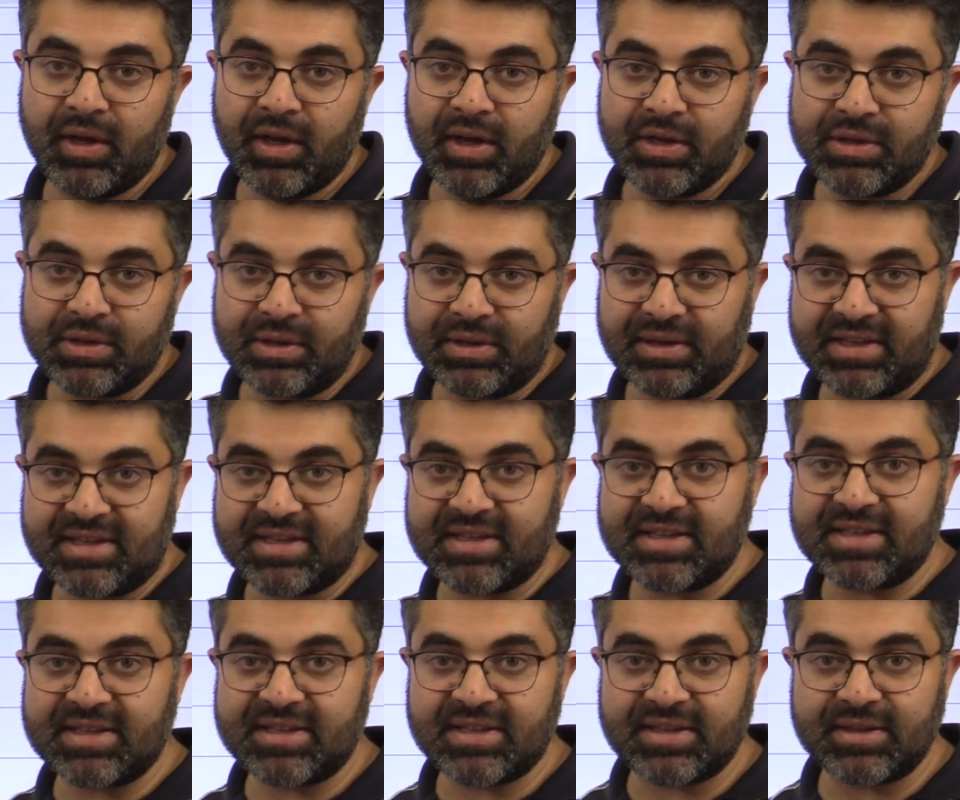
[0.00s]
So this
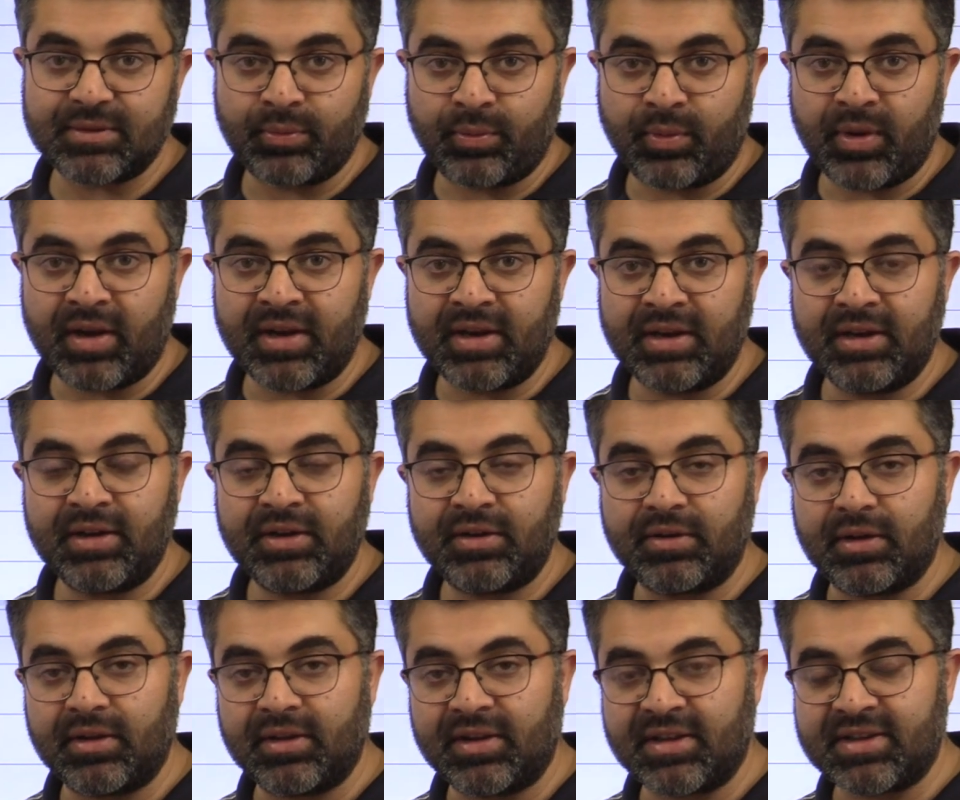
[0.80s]
is
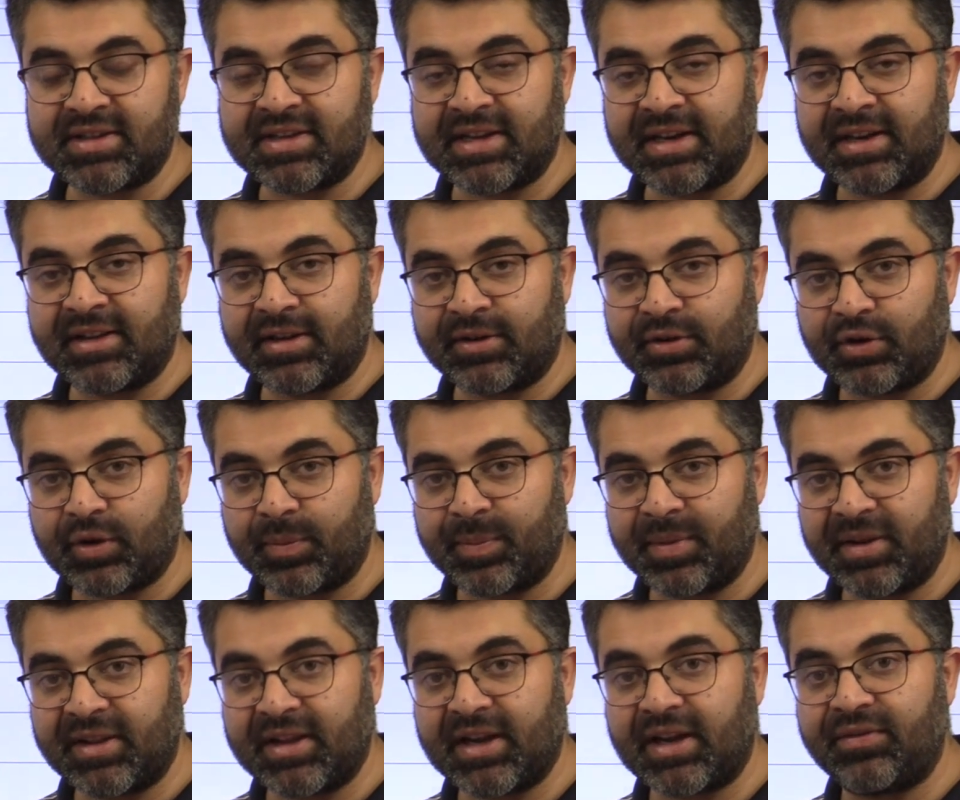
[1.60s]
one, this is another
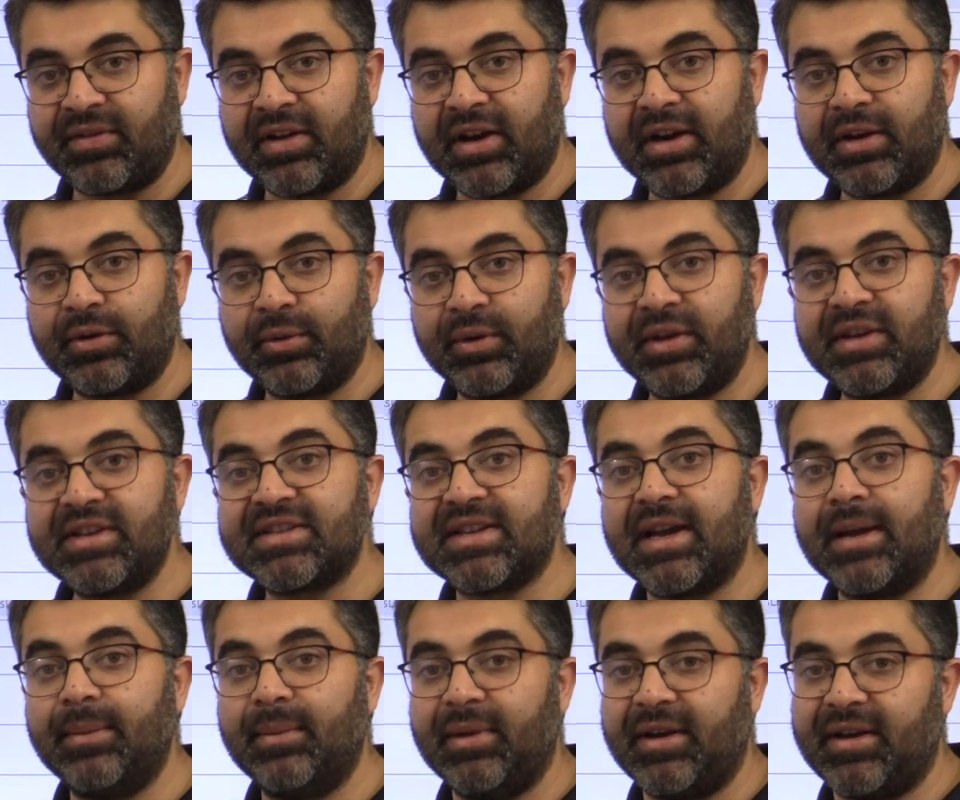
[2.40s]
topic that we are doing
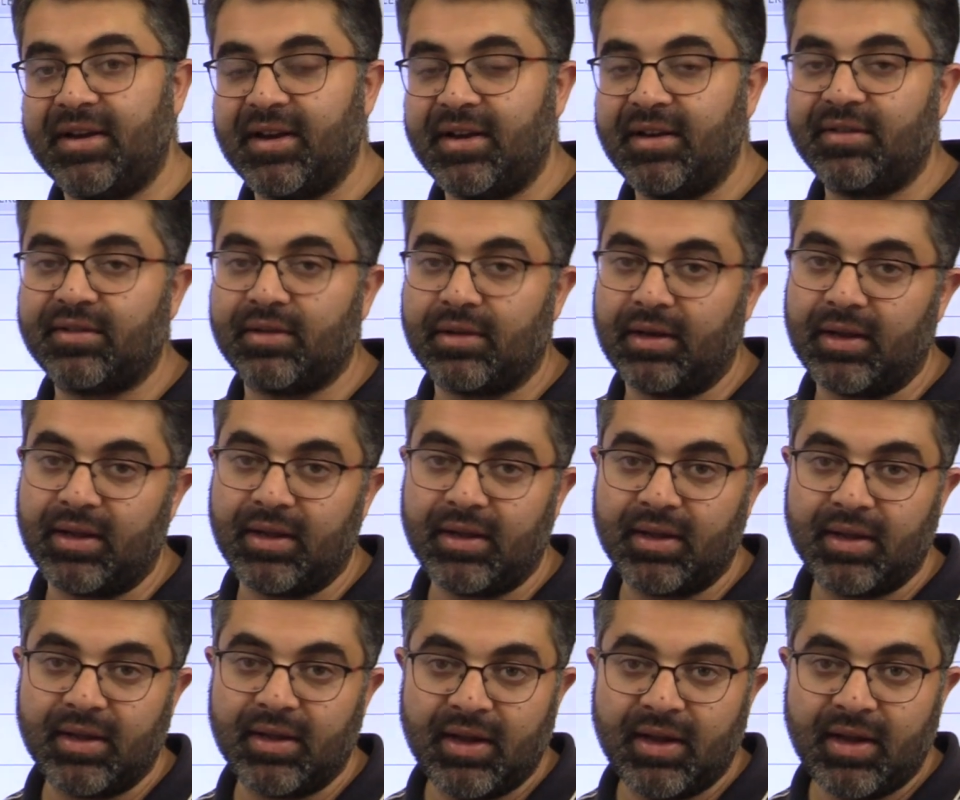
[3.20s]
simultaneously,
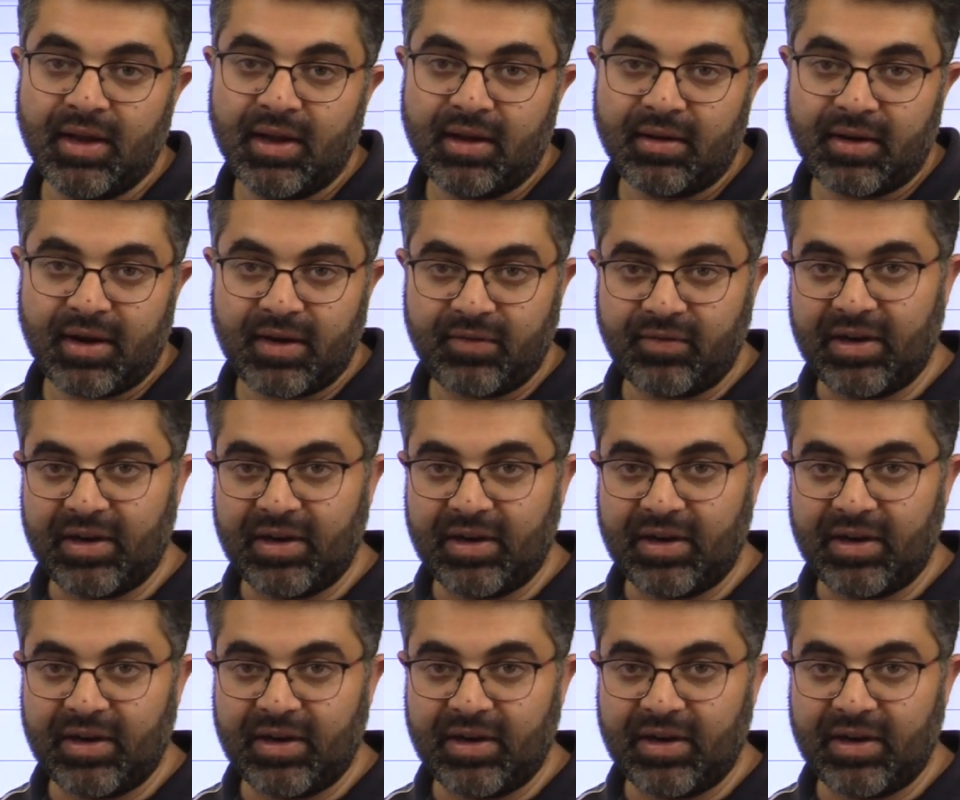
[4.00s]
right?